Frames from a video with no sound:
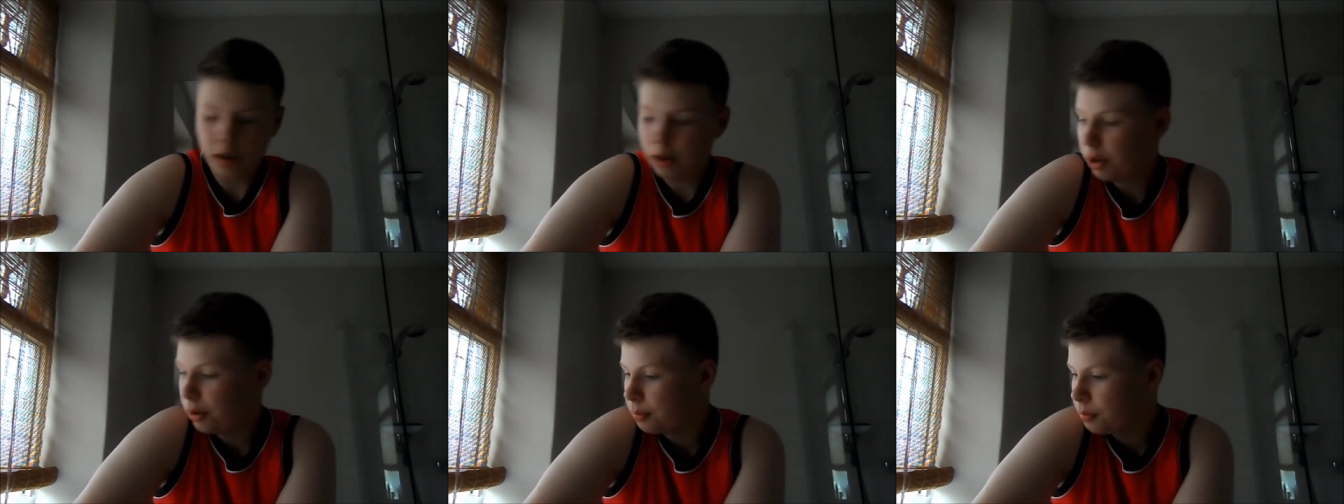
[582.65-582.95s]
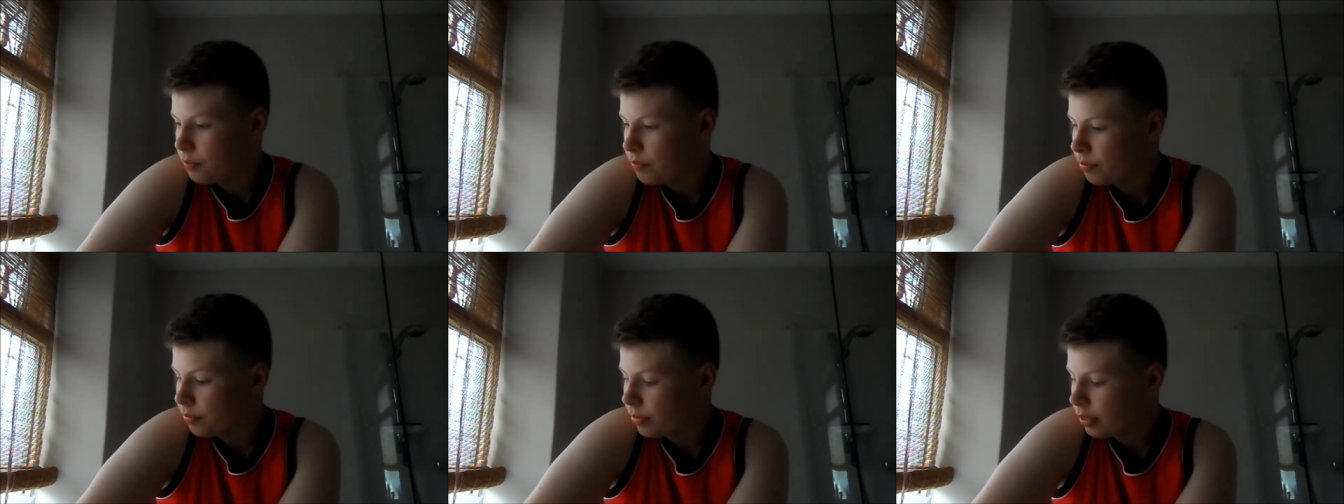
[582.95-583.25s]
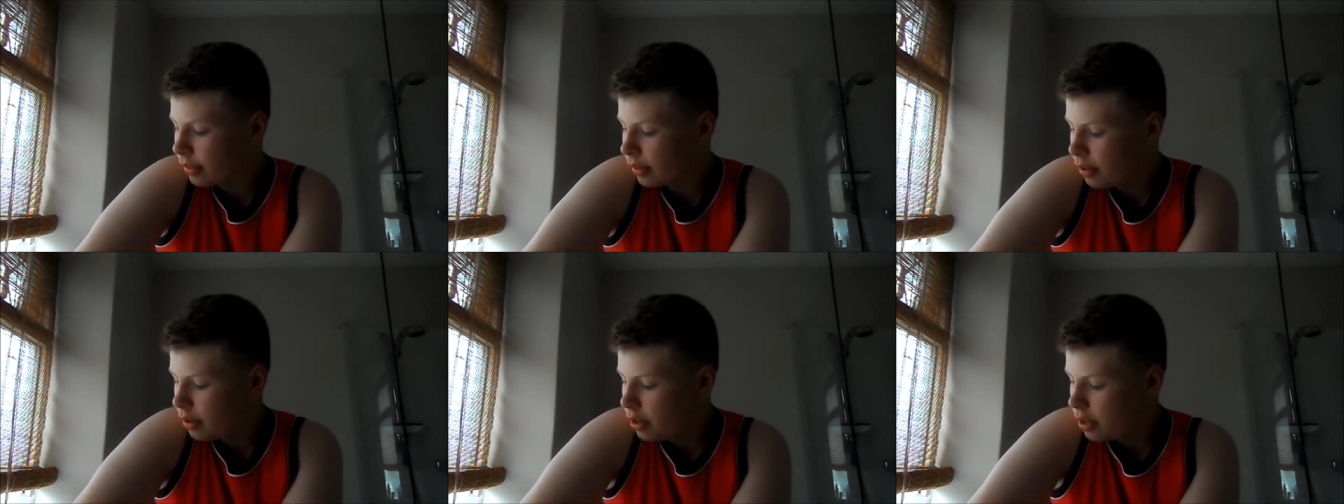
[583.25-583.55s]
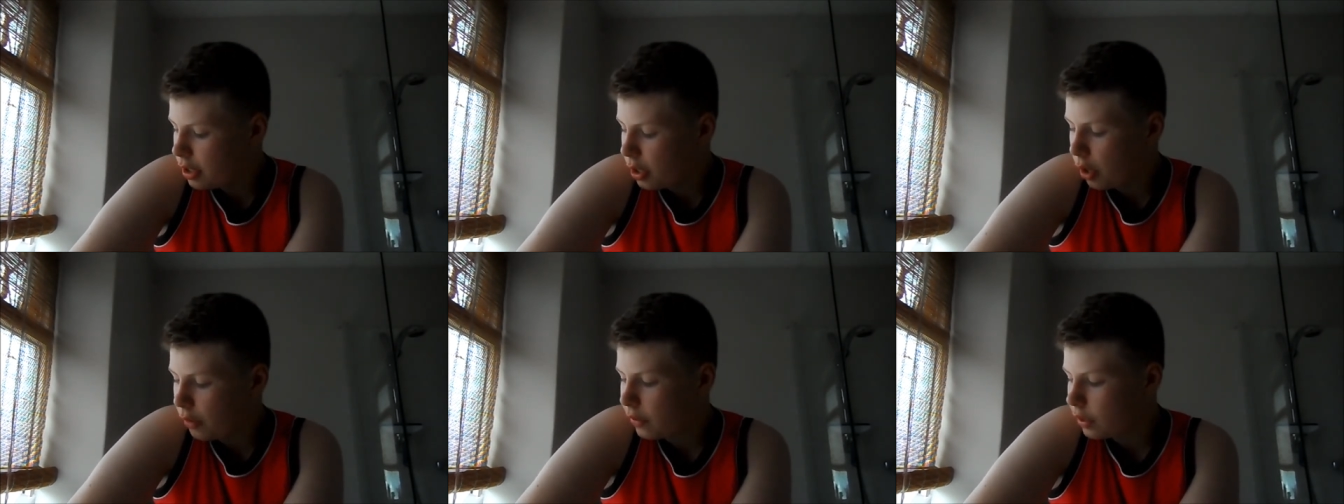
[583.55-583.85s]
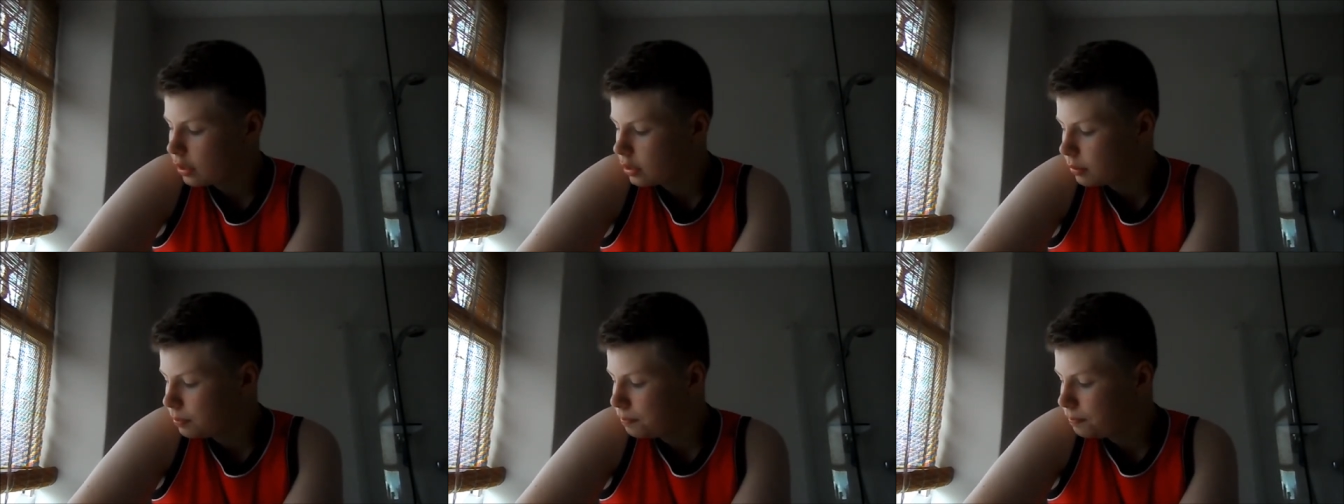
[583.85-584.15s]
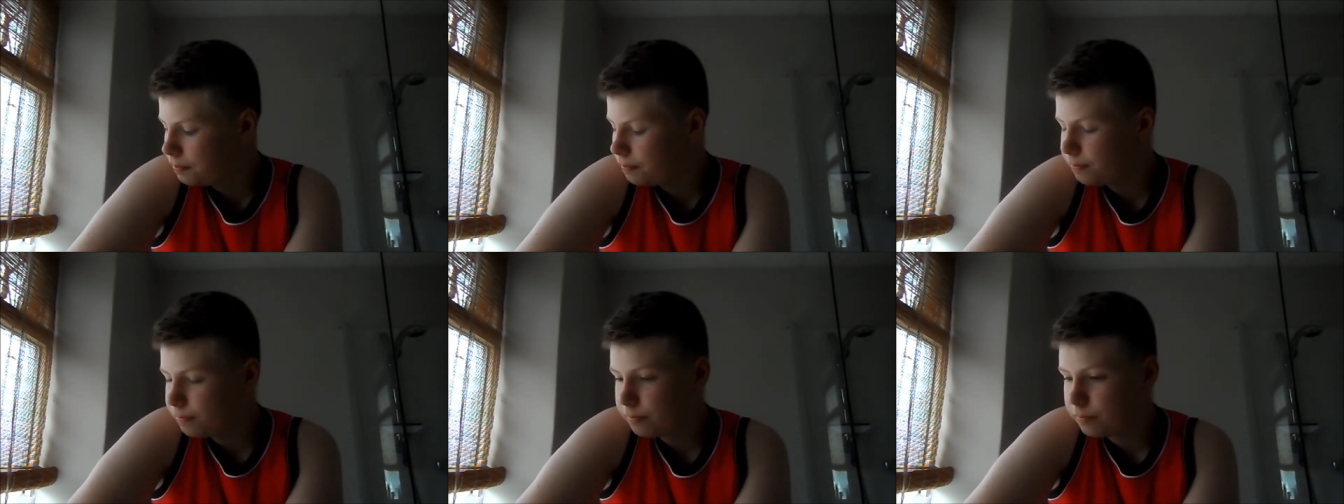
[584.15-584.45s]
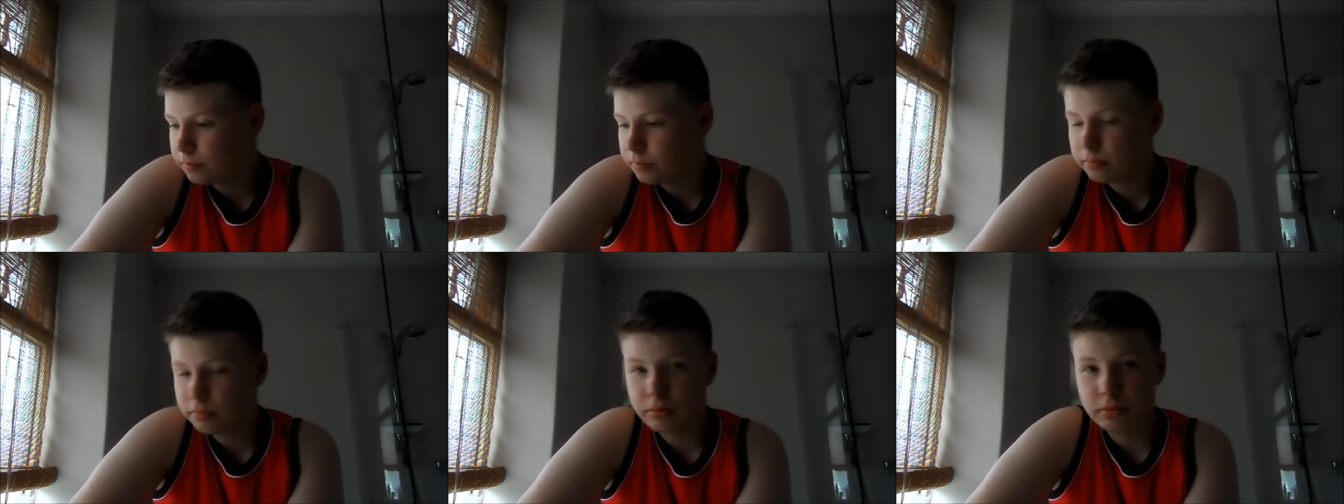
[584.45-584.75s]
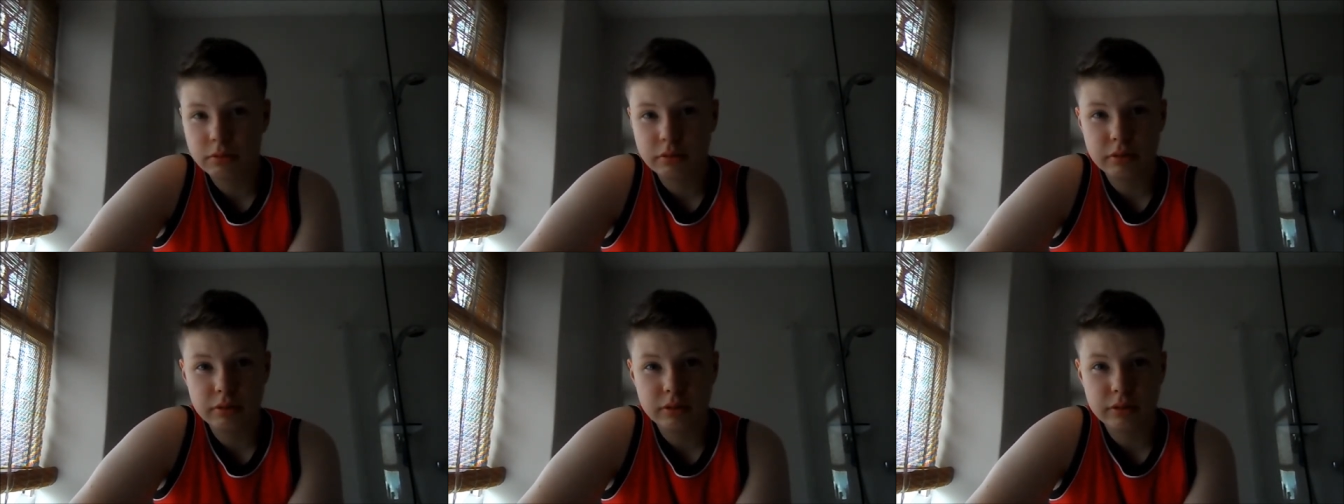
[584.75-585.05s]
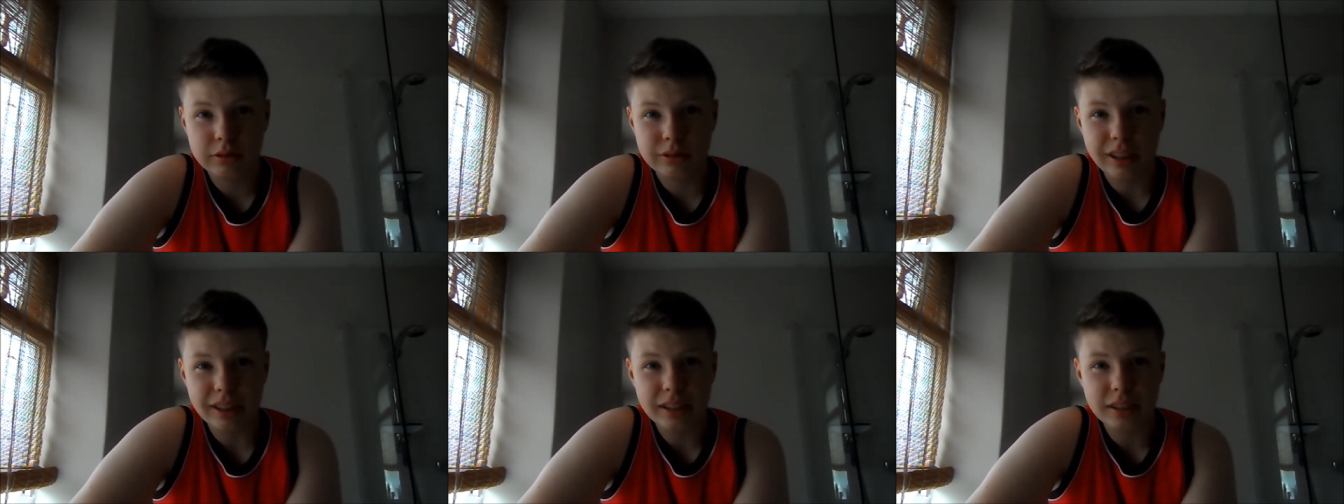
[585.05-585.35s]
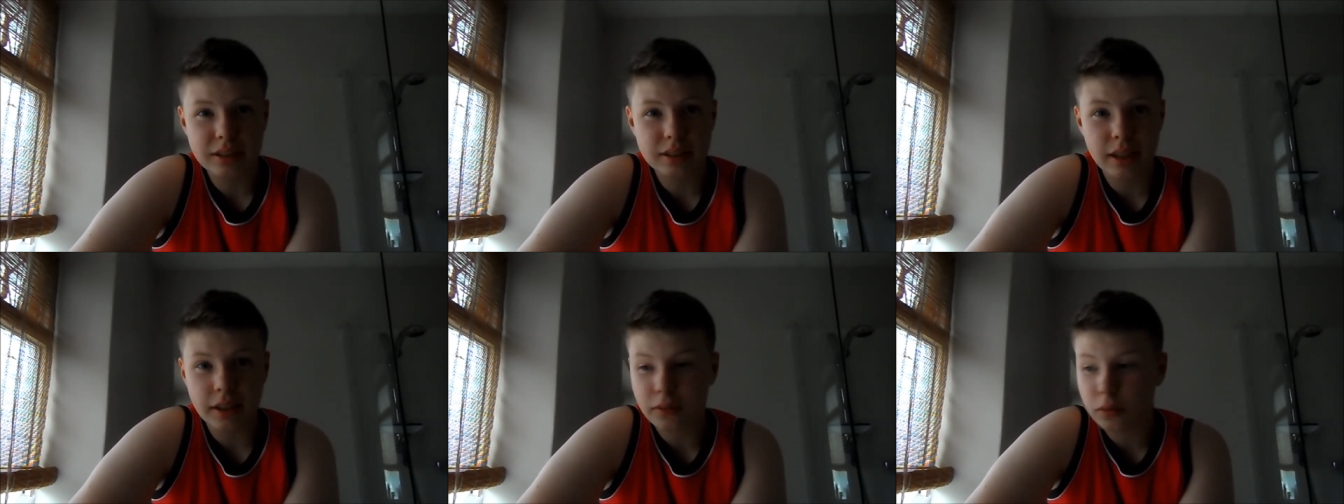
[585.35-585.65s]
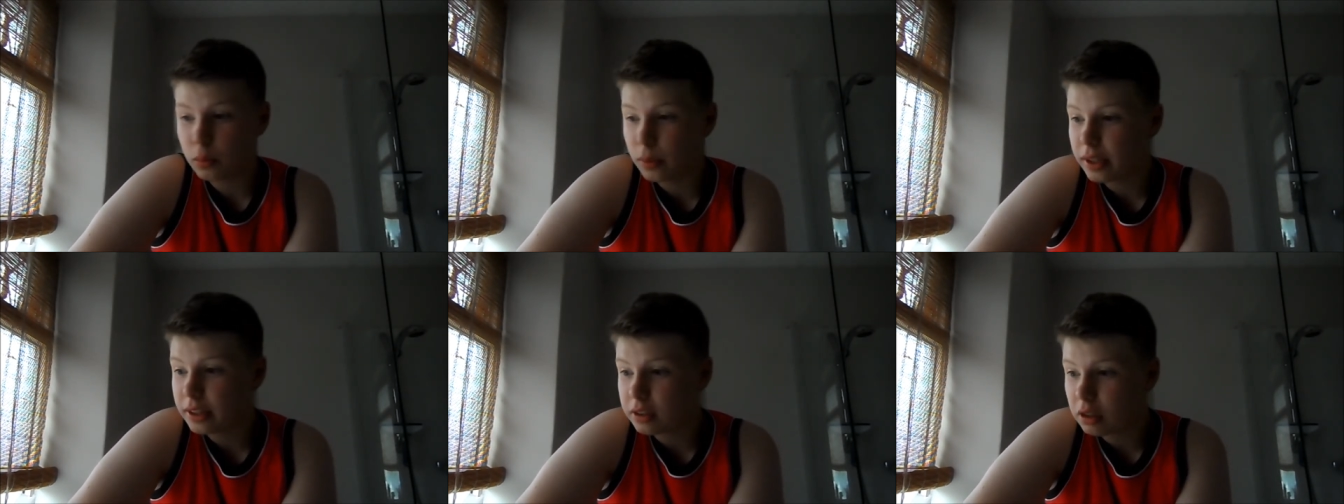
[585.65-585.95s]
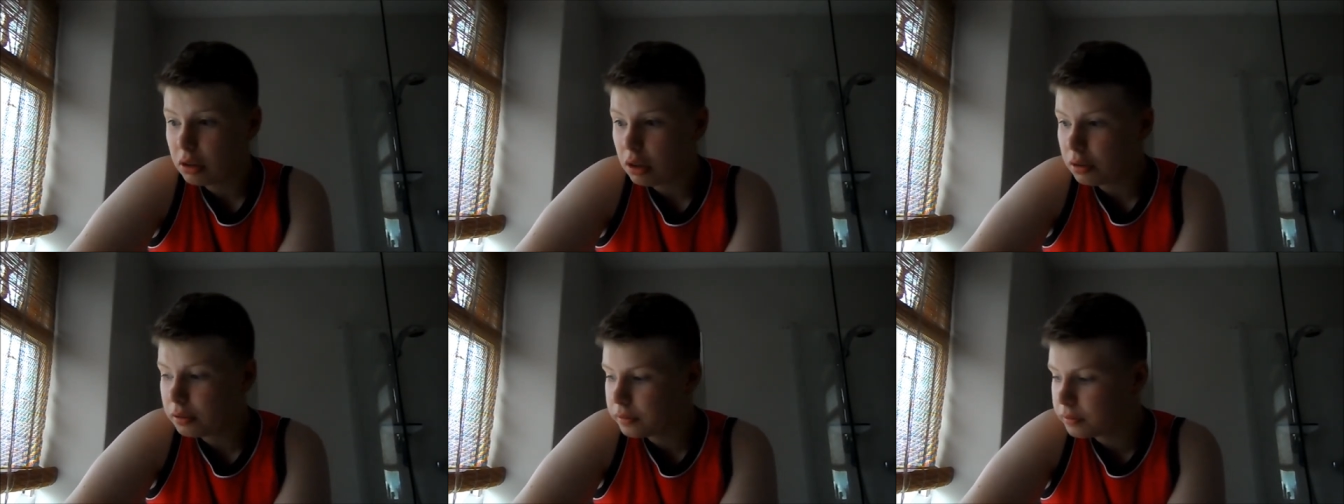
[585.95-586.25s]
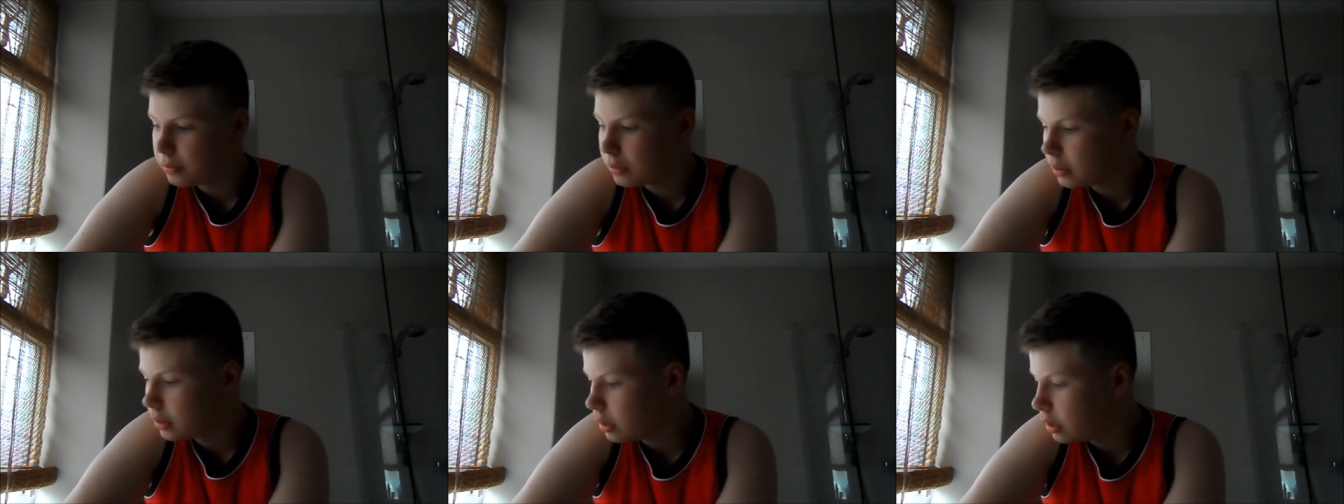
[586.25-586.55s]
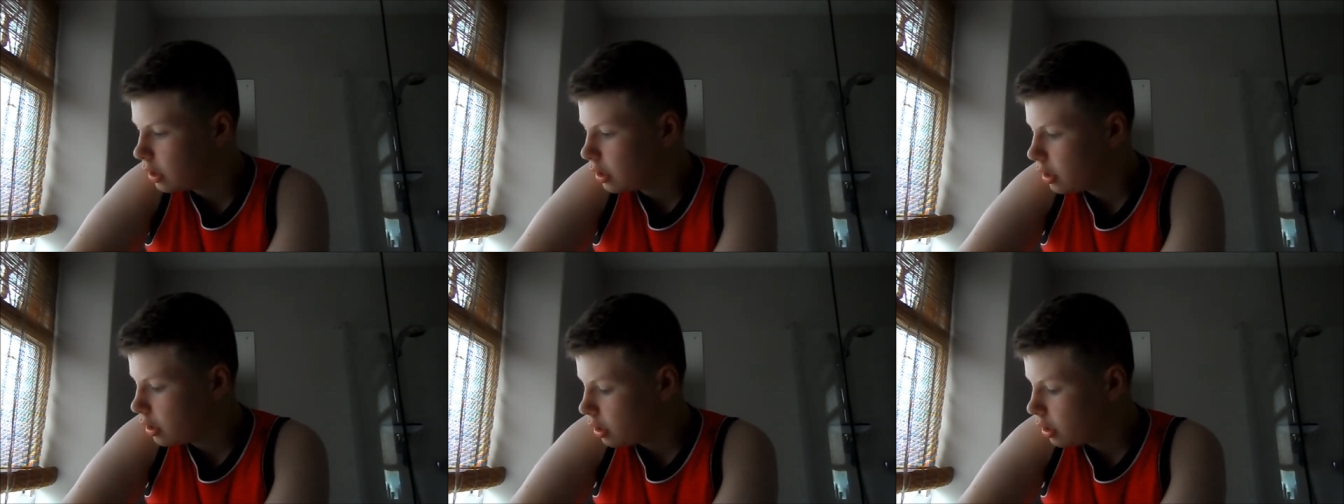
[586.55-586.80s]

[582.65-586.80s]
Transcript: Uh, you know, I had six, seven weeks off,